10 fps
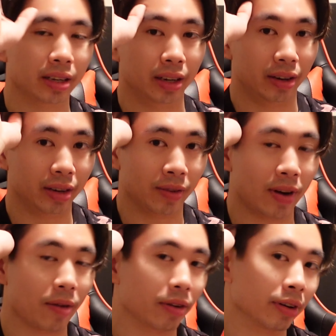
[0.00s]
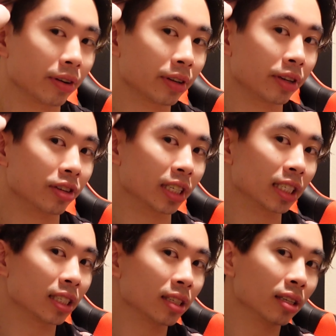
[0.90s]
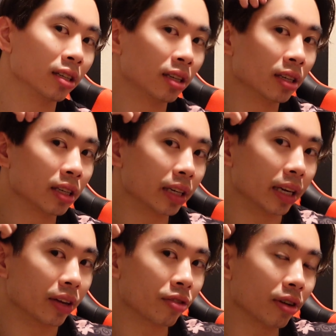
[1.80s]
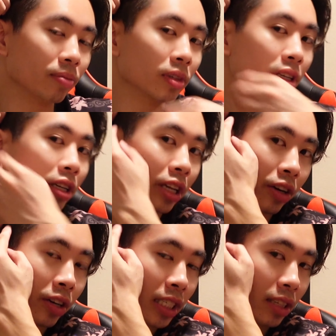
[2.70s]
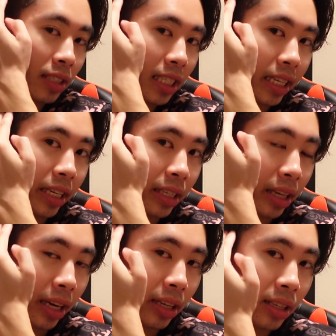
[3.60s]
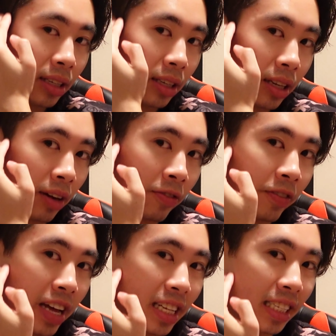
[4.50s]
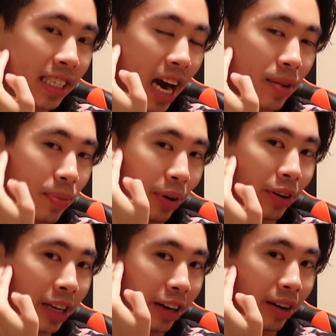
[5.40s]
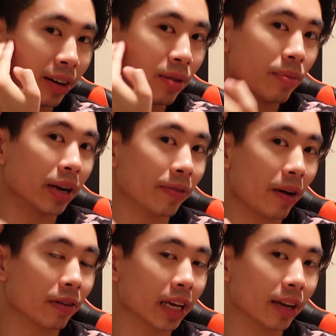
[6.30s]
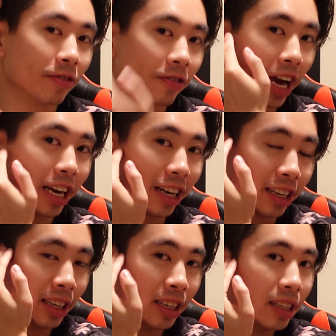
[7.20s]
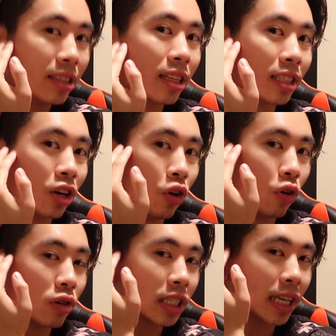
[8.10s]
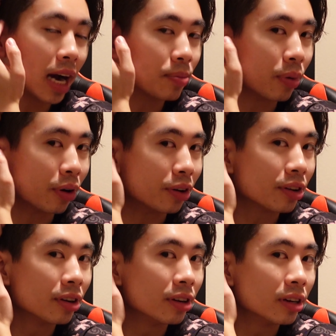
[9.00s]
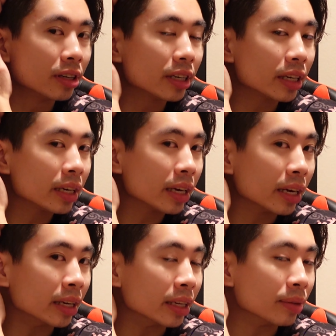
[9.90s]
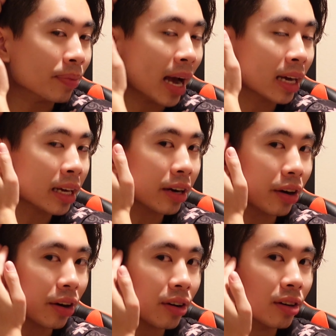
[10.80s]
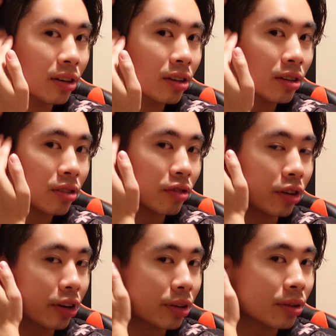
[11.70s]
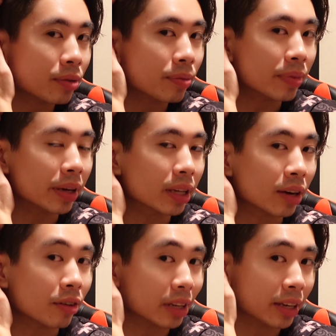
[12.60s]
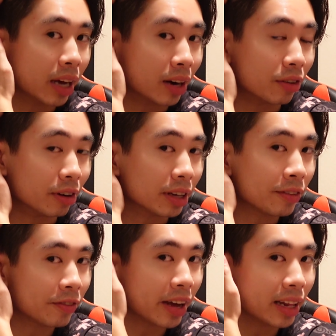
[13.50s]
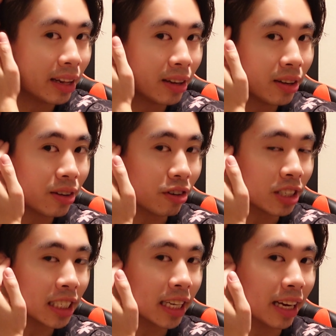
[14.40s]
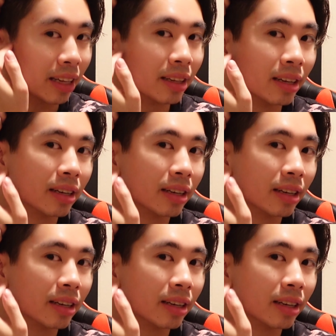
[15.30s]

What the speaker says: you know, if I were to just get it trimmed, you could still see like a thin sideburn here. But if I were to get it faded, this whole sideburn in back here would be like either really thin or skin,